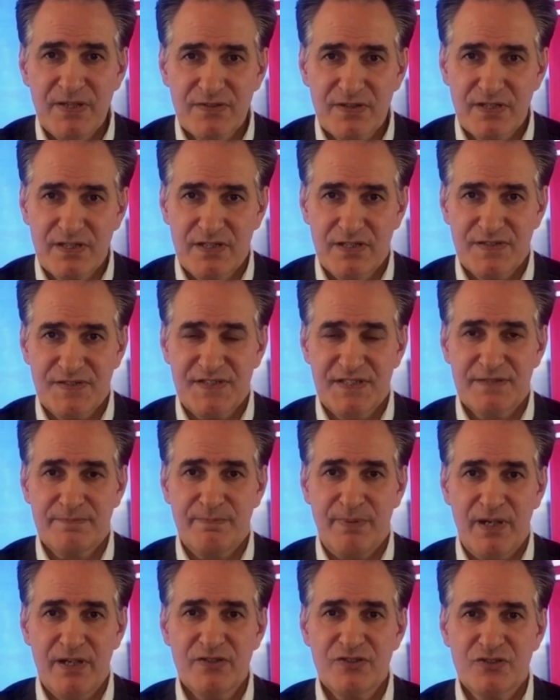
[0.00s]
the nurses'
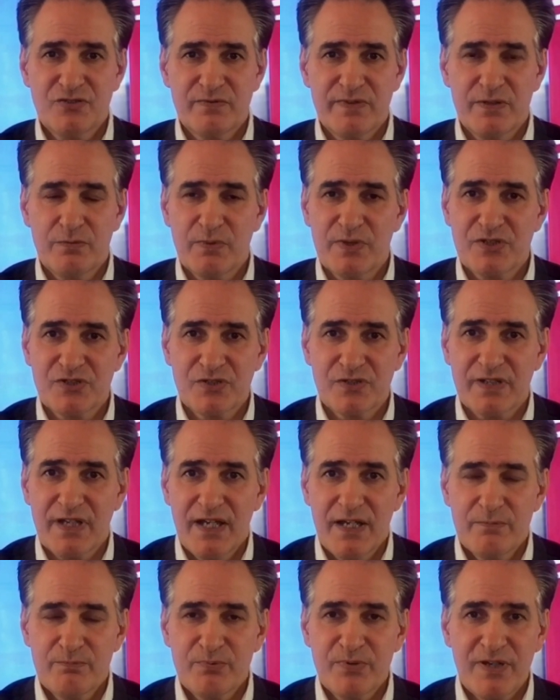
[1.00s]
bursary, which had
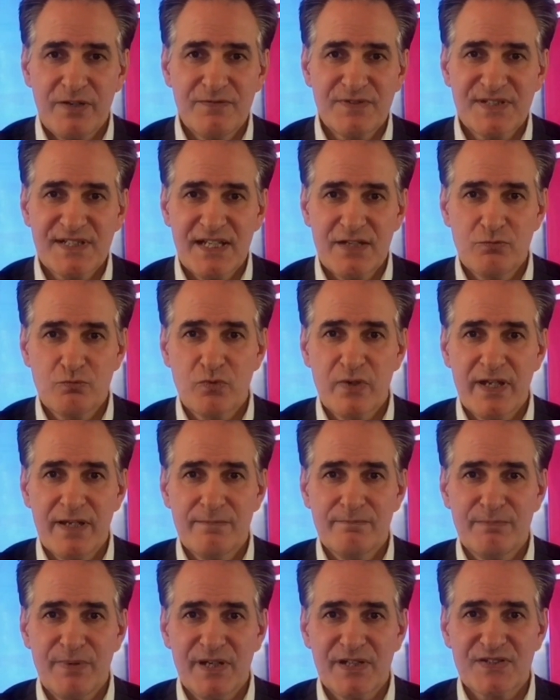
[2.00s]
previously
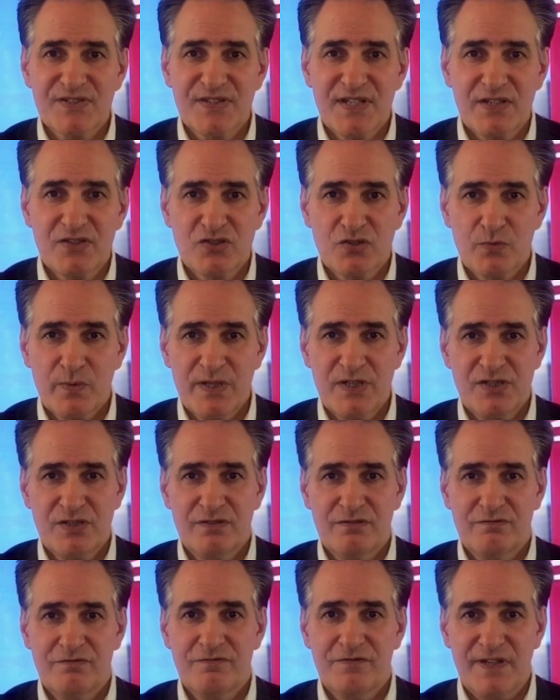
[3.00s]
reimbursed their
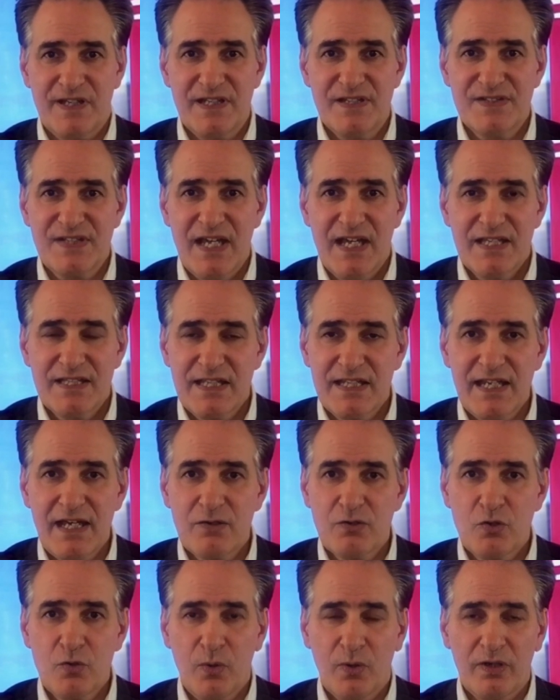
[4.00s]
tuition fees, they now
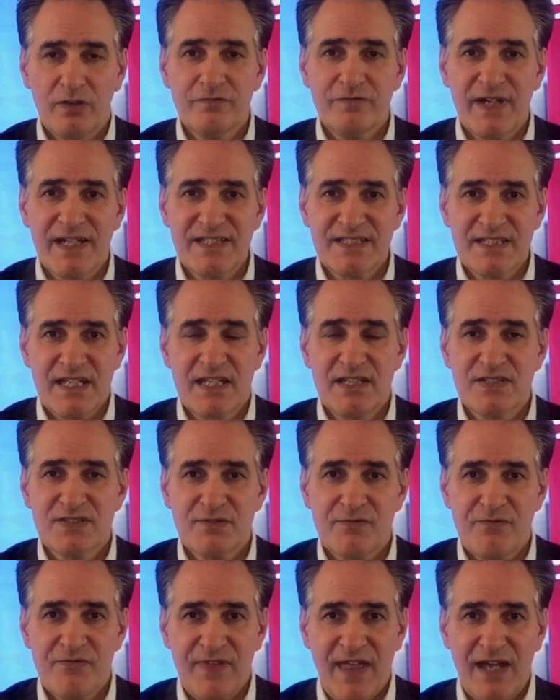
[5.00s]
qualify tens
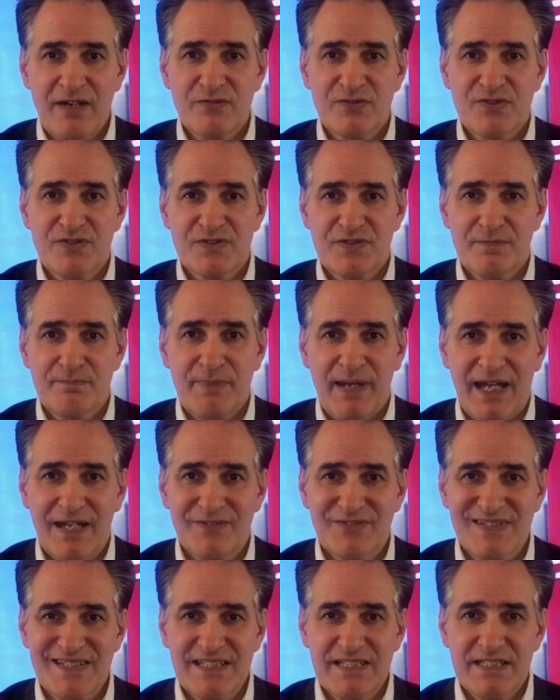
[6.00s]
of thousands of
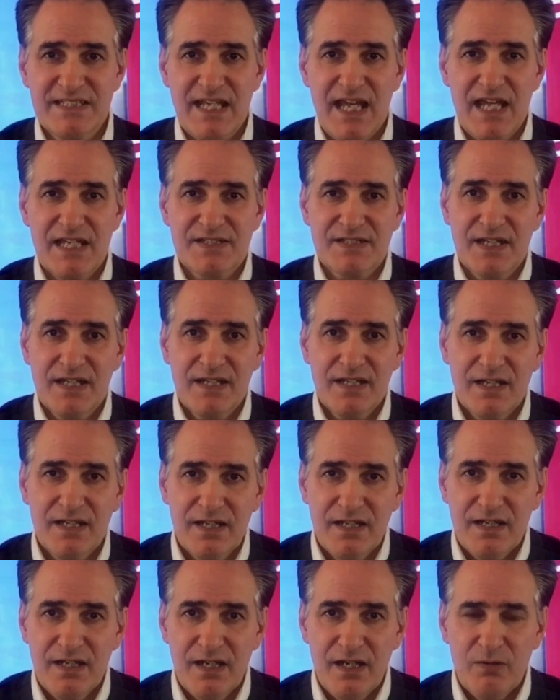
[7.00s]
pounds in debt.
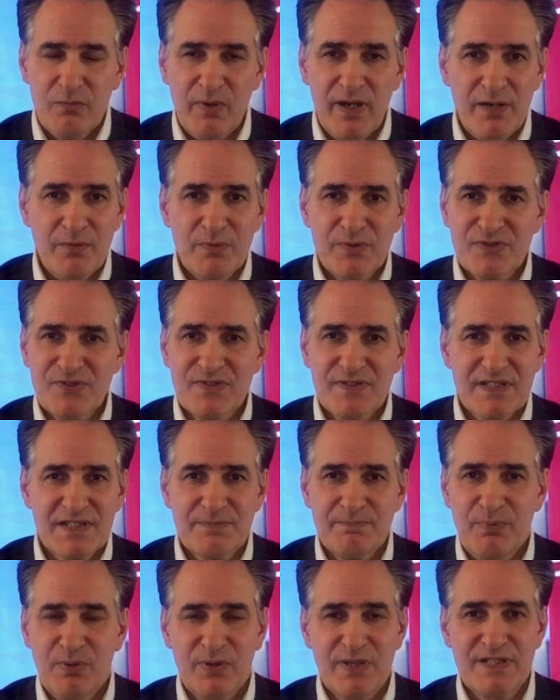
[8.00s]
Why wasn't this
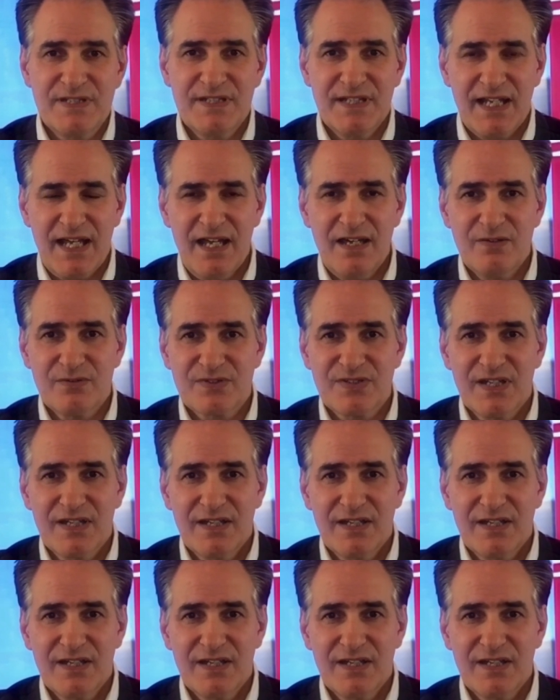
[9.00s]
pointed out?